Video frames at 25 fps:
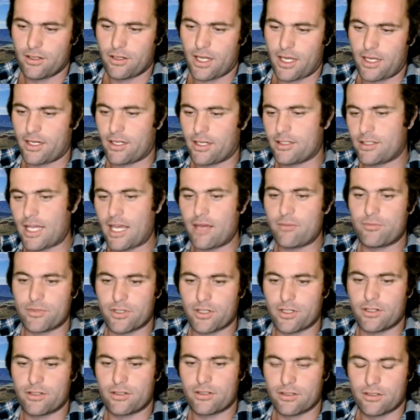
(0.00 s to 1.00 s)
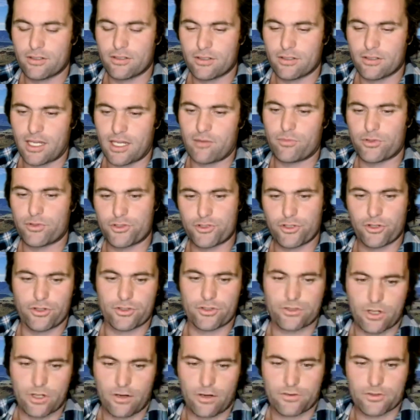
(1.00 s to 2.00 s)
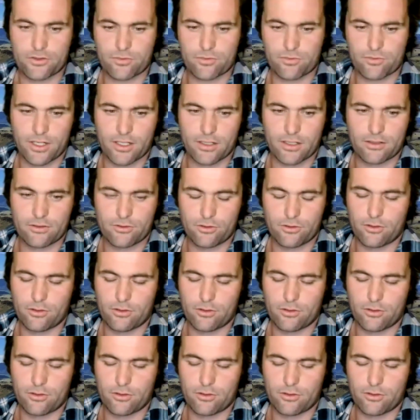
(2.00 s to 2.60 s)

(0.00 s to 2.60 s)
and adapted and produced offspring